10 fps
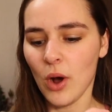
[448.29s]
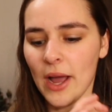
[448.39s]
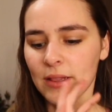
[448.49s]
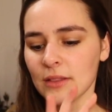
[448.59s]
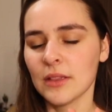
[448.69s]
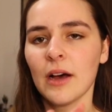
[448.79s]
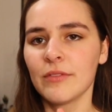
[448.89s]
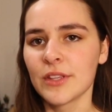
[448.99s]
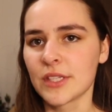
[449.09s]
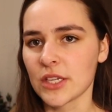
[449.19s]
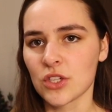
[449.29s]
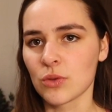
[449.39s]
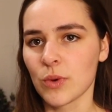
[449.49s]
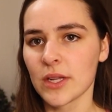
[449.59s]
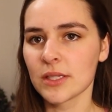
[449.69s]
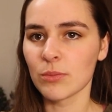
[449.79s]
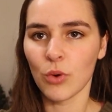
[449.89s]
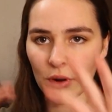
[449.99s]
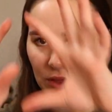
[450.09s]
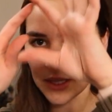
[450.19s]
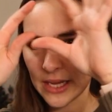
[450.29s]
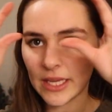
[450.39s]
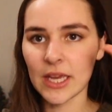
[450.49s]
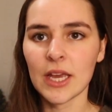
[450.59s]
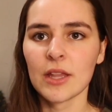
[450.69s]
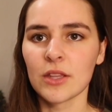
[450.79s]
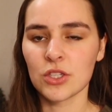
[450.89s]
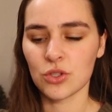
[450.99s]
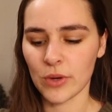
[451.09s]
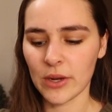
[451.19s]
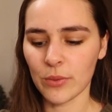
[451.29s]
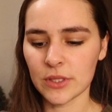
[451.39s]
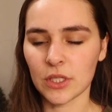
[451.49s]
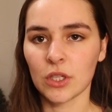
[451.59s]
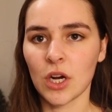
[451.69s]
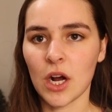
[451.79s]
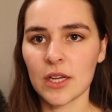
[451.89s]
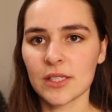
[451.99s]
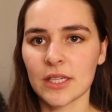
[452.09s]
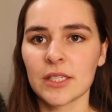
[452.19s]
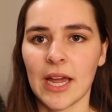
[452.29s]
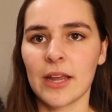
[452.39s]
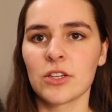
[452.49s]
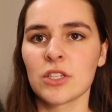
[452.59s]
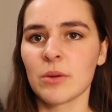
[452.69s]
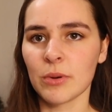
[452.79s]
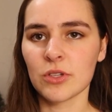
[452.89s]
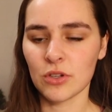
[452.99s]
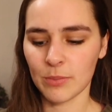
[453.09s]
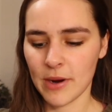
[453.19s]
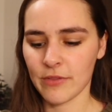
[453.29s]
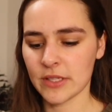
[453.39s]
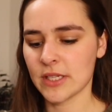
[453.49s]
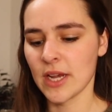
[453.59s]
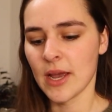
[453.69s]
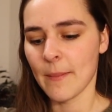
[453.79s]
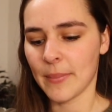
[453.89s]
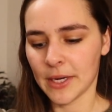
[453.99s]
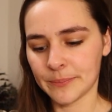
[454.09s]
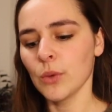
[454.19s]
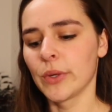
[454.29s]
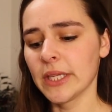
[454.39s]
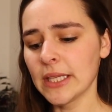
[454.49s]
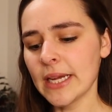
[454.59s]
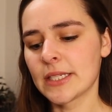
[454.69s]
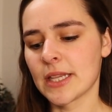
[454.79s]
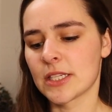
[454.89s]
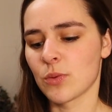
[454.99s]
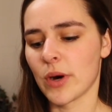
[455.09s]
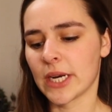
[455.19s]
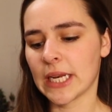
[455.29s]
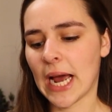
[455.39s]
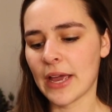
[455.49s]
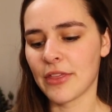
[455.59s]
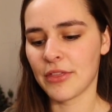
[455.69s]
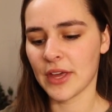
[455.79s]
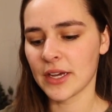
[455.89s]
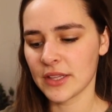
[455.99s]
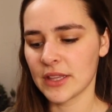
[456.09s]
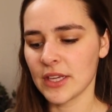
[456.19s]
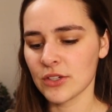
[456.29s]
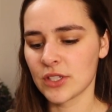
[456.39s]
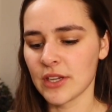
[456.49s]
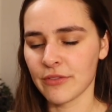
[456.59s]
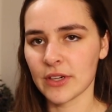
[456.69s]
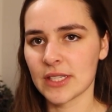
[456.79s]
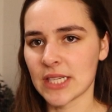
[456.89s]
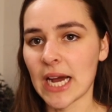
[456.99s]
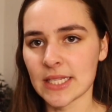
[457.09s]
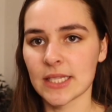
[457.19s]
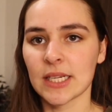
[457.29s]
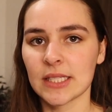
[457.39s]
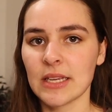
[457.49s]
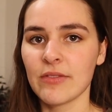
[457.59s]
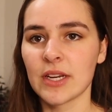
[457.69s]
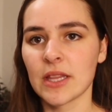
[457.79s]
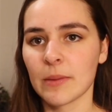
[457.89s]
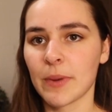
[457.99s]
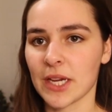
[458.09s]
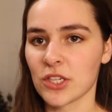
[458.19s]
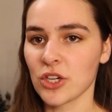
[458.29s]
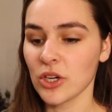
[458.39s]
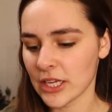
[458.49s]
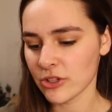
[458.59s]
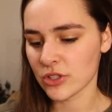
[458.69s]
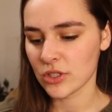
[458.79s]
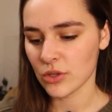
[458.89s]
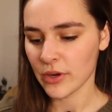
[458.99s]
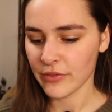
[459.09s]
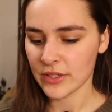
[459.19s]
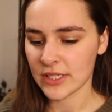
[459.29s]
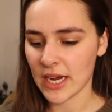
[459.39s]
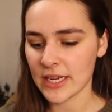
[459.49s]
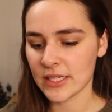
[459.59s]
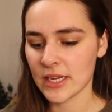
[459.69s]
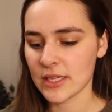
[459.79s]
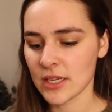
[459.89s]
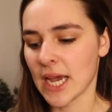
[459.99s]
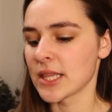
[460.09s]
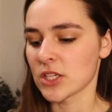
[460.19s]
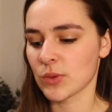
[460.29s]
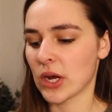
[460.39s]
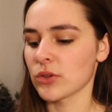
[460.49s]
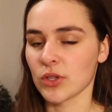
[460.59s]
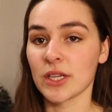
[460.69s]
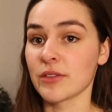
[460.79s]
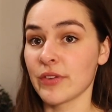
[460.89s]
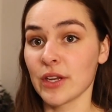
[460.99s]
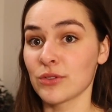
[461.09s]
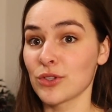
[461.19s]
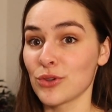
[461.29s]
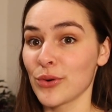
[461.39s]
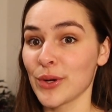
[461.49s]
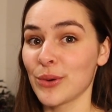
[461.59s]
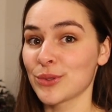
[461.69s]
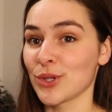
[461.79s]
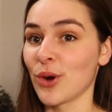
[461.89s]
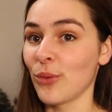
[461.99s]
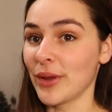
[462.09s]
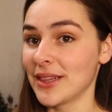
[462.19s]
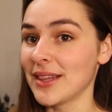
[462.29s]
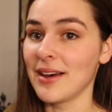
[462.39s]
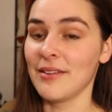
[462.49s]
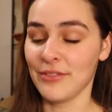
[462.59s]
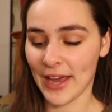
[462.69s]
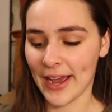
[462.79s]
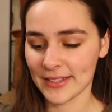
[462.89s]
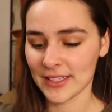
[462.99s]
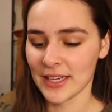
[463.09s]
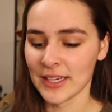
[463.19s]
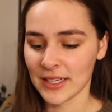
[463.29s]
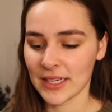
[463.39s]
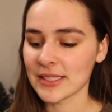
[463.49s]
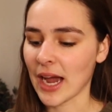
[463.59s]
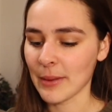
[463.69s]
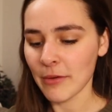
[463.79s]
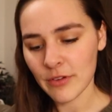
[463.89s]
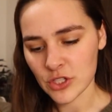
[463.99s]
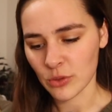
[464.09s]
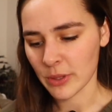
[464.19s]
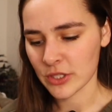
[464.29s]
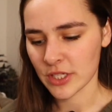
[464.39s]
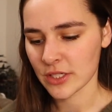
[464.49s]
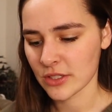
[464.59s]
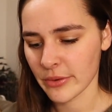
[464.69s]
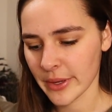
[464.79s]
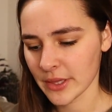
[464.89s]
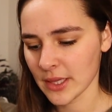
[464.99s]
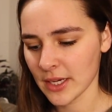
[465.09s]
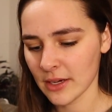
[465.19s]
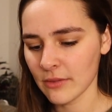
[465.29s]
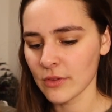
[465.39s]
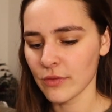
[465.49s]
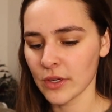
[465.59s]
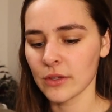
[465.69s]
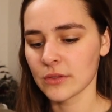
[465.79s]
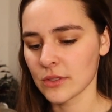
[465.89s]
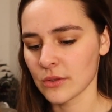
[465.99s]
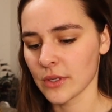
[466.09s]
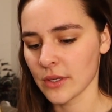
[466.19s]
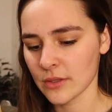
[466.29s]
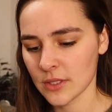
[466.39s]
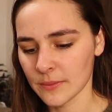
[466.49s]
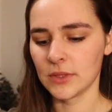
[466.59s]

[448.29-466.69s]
I love the cinched ones more than like the straight ones across. That's kind of just a personal preference, but really liked this one. And I think there's different sizes because even in the picture there's 2 different sizes, and this one also has a video tutorial, so we love that because I'm a visual person, so I love the video tutorials.